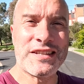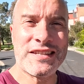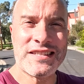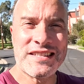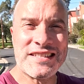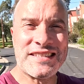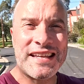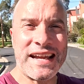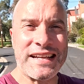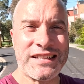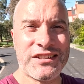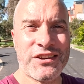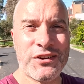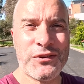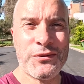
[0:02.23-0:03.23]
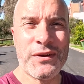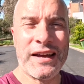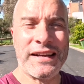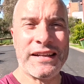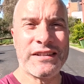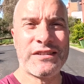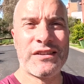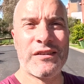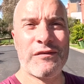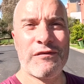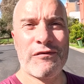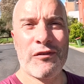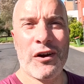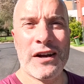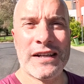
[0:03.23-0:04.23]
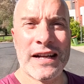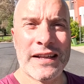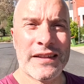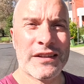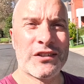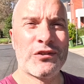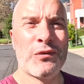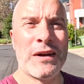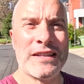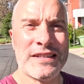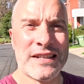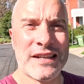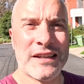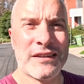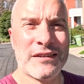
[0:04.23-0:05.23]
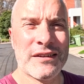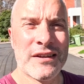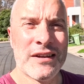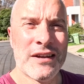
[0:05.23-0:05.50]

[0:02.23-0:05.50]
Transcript: This is day 2 and it's Friday the 20th